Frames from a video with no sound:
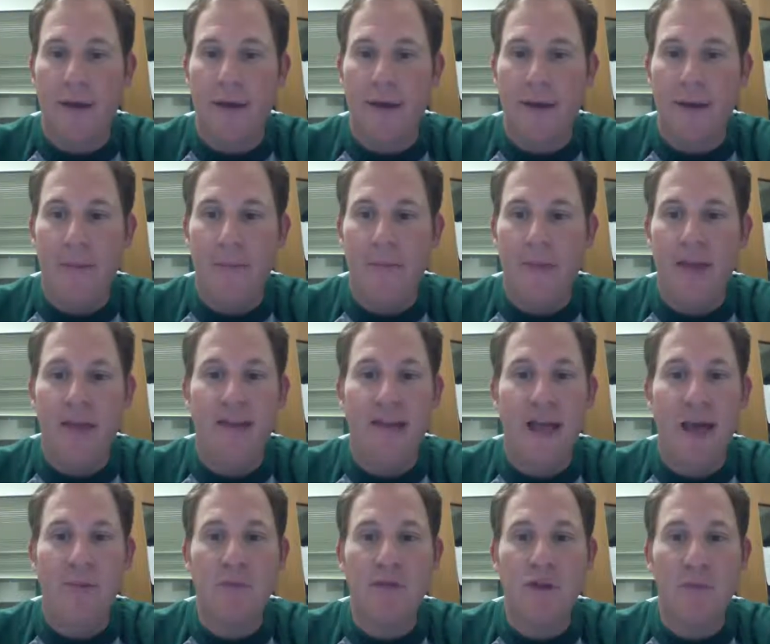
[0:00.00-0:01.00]
Then
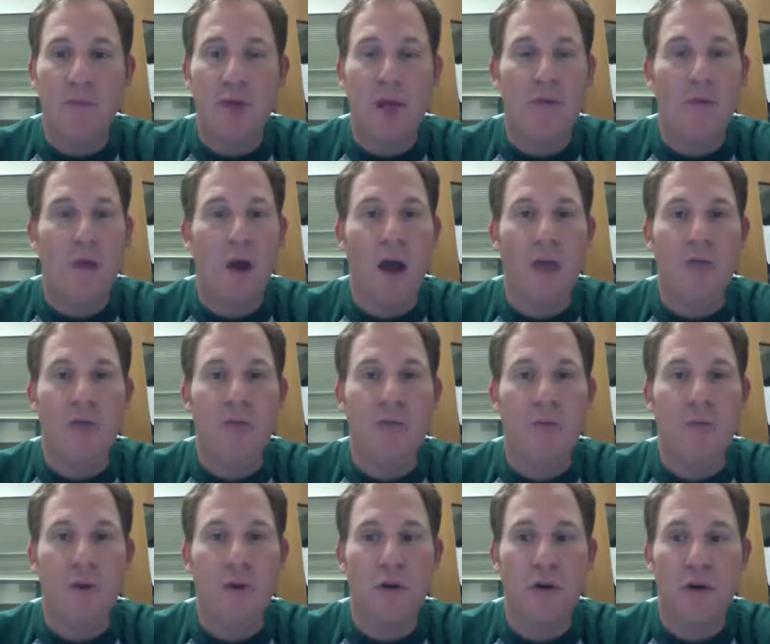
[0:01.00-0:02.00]
Tom took Ben
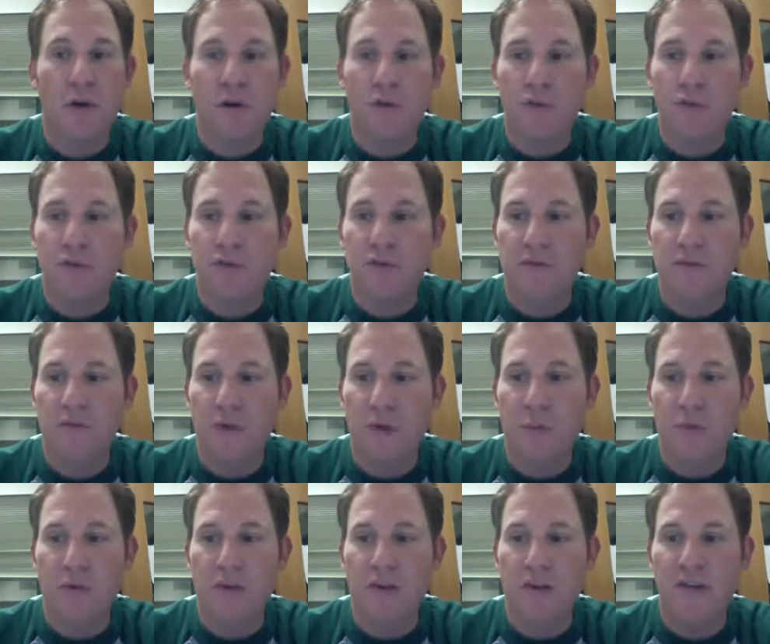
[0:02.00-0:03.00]
Roethlisberger, who's
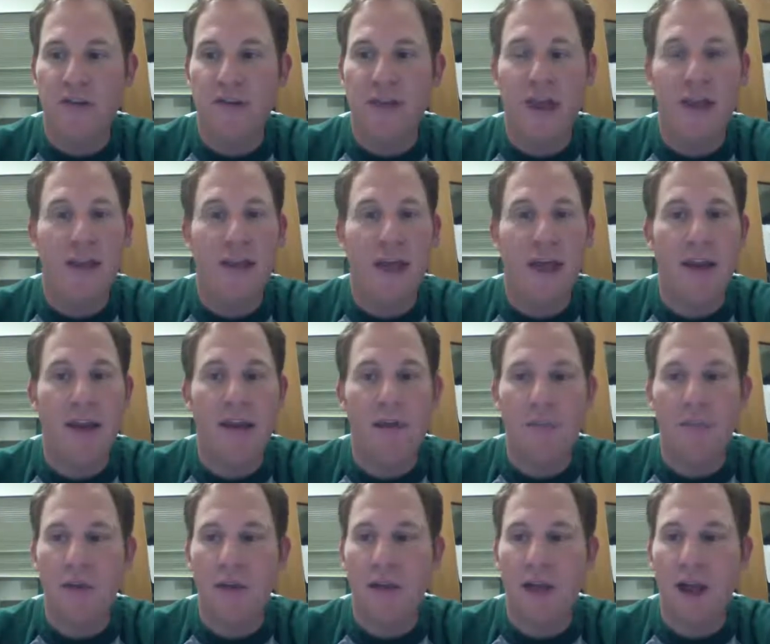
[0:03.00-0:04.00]
pretty steady
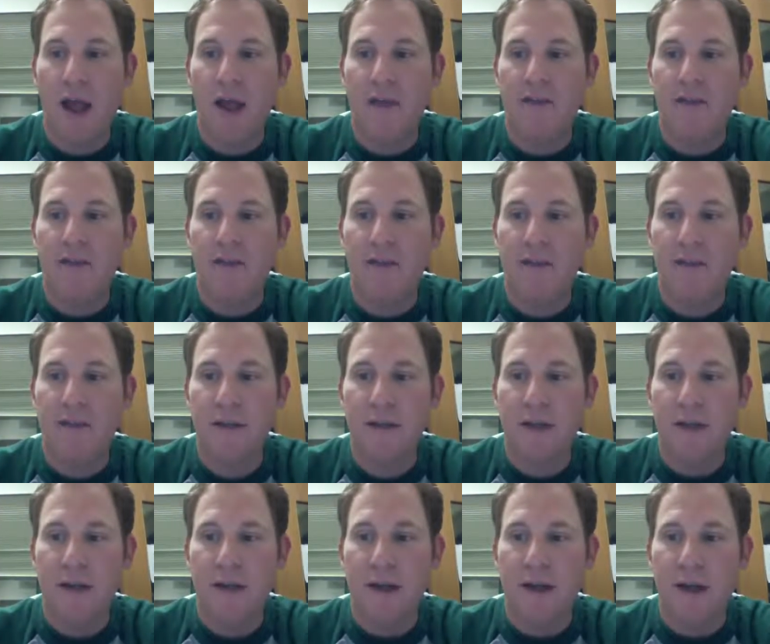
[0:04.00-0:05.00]
Eddie, pretty constant.
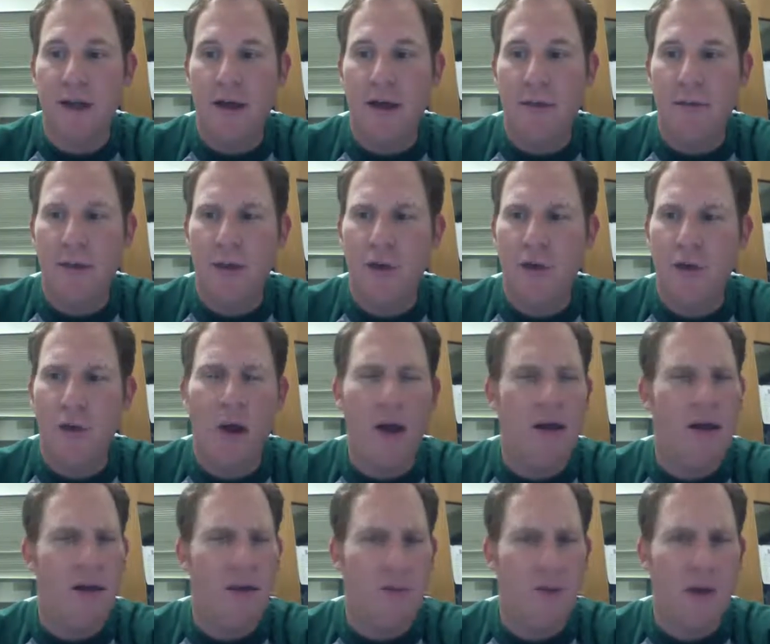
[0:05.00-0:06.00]

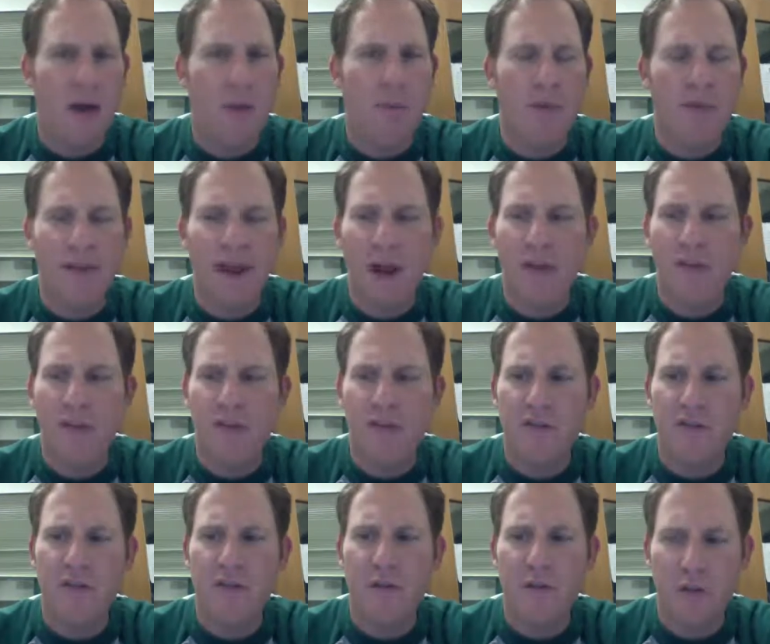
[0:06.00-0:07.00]
Although he's been up and down
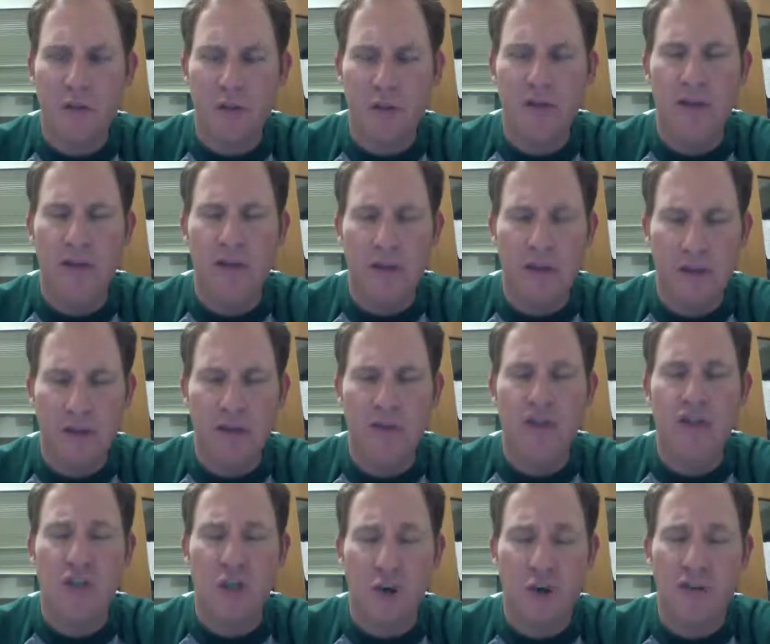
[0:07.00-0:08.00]
this
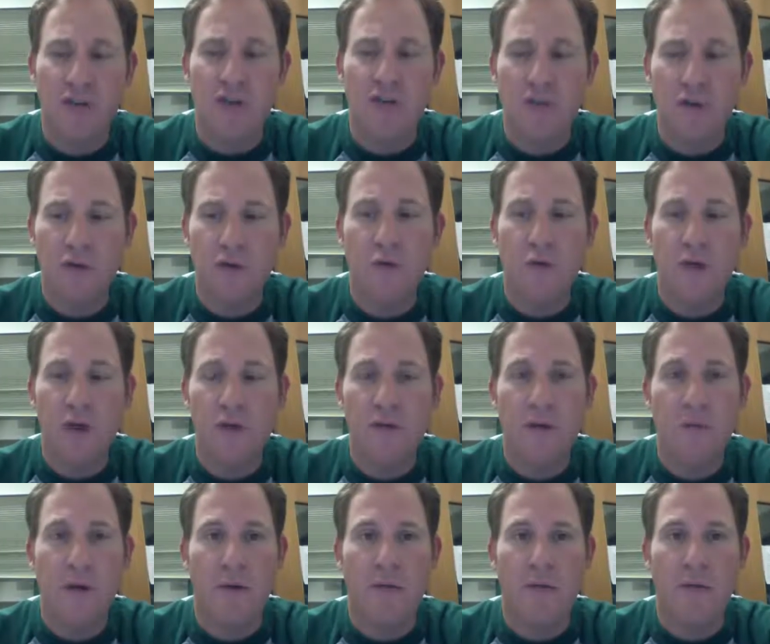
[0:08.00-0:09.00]
year. He's had 2
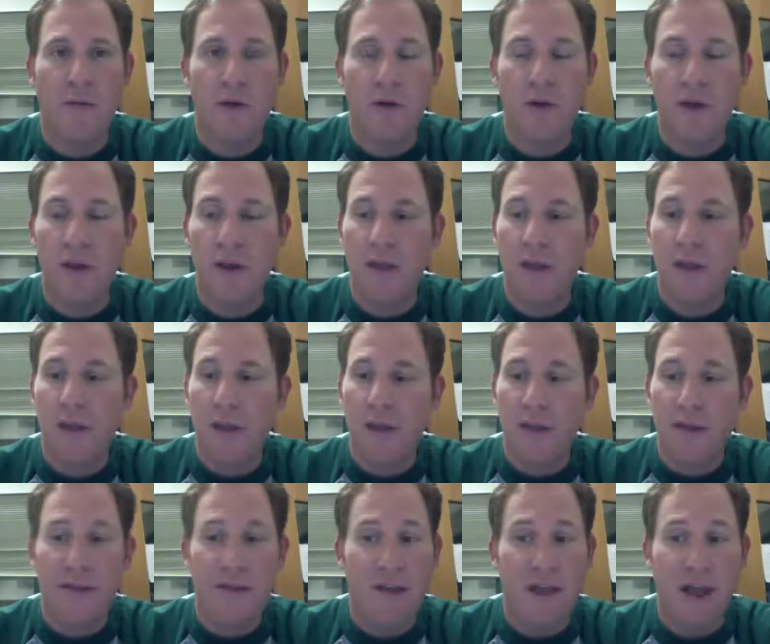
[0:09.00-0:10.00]
weeks above 30.
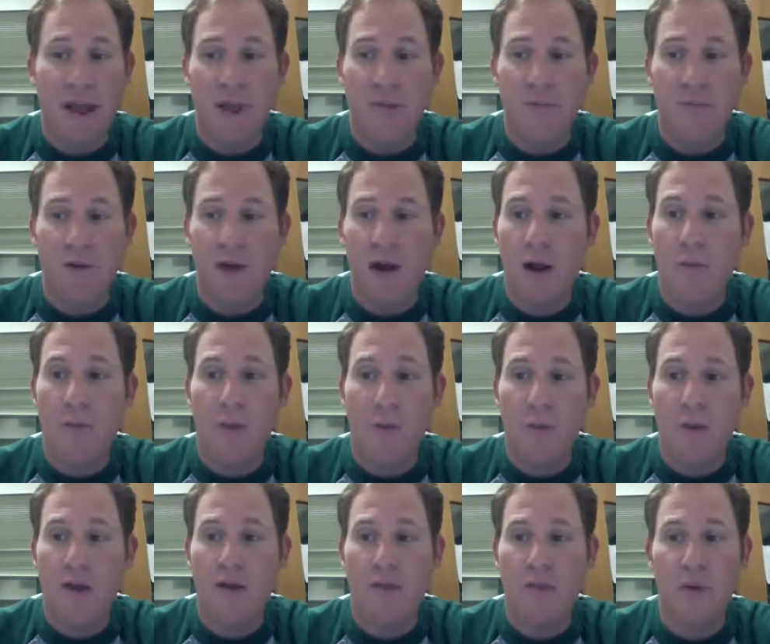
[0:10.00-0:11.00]
He's had a couple
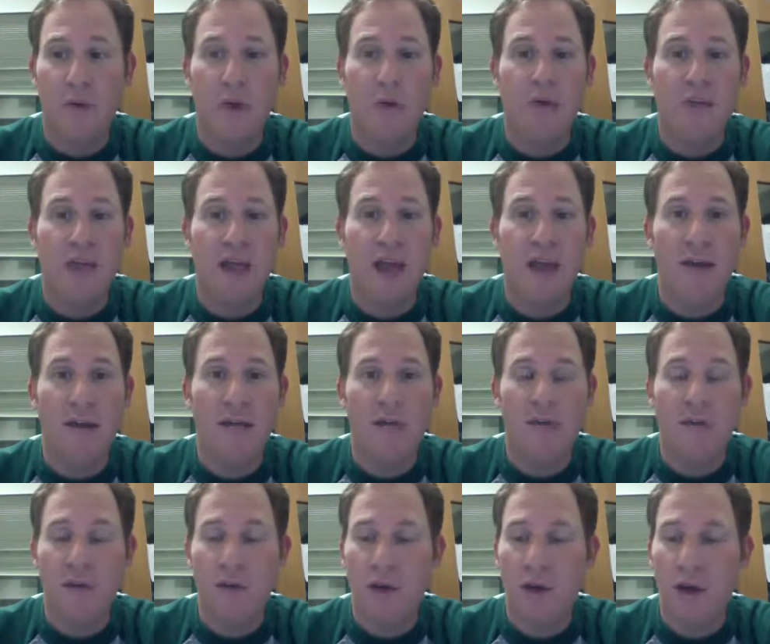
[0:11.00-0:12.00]
of weeks below
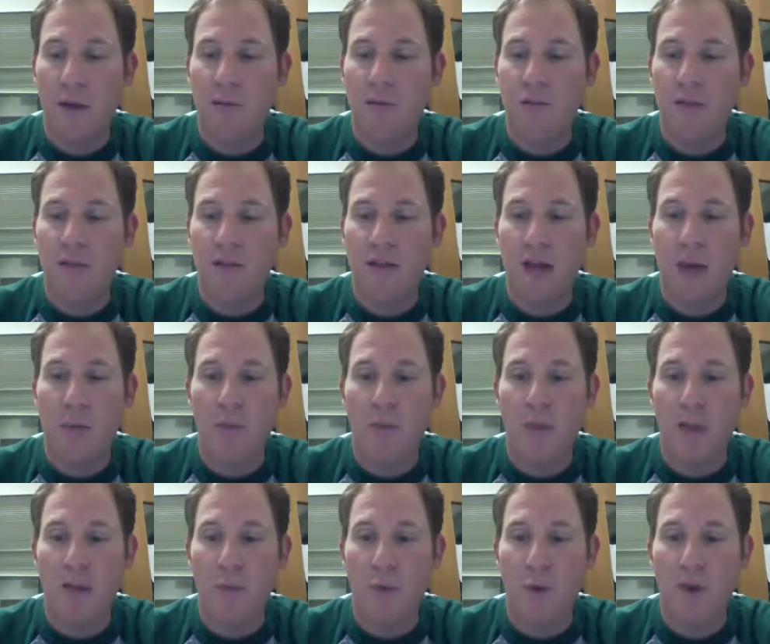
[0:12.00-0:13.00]
10, so I'm sure Tom
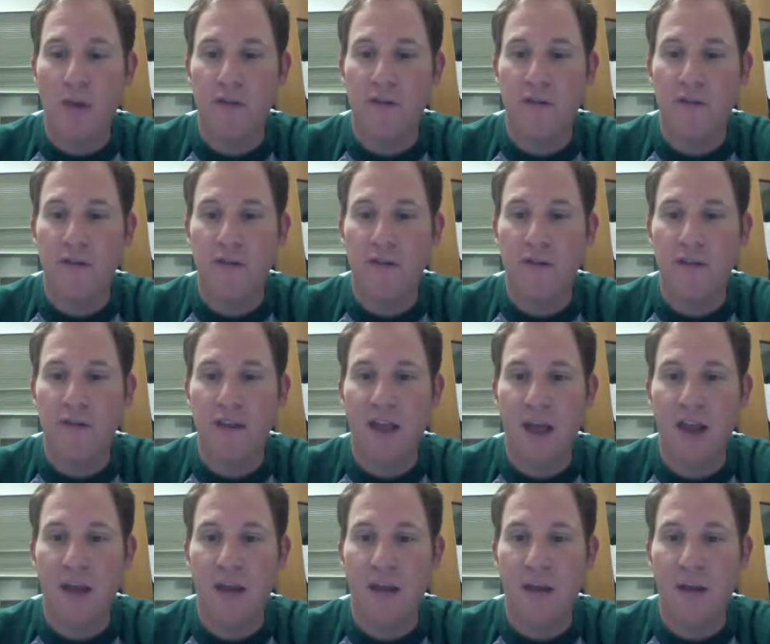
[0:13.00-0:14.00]
would like more
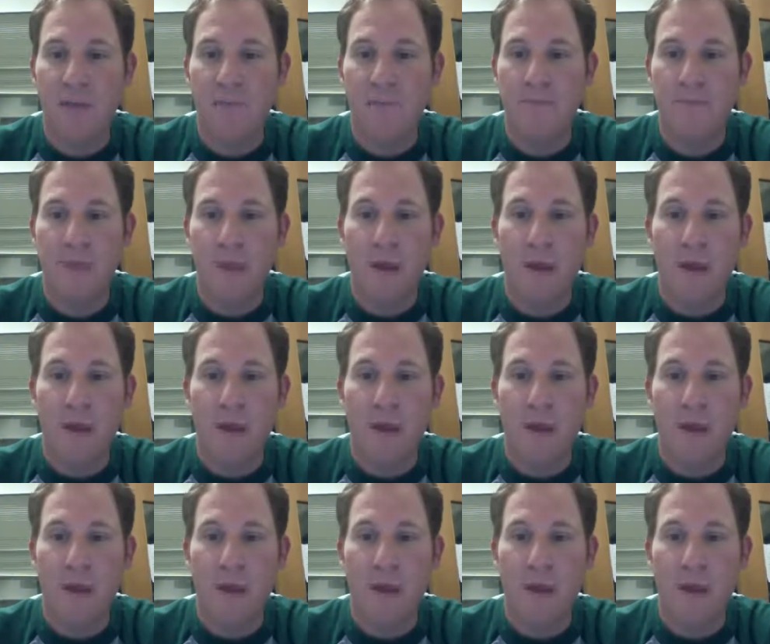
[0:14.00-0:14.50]
consistency out of him.